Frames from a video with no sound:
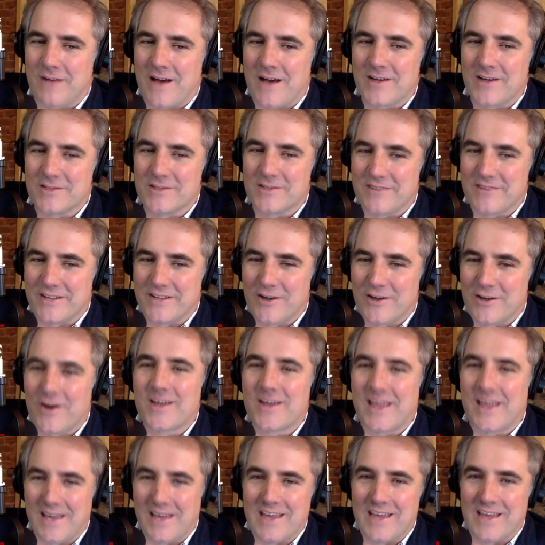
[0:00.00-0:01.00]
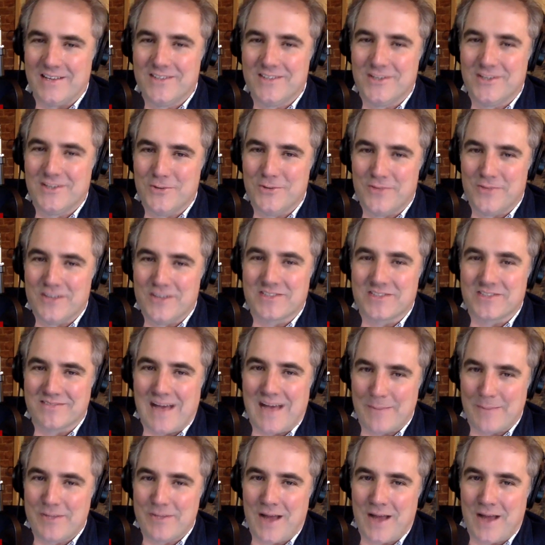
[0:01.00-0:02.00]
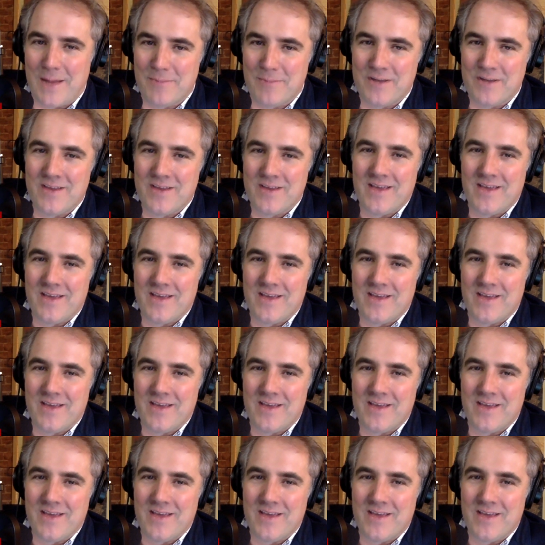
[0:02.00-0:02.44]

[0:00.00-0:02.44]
Honestly, talking into this laptop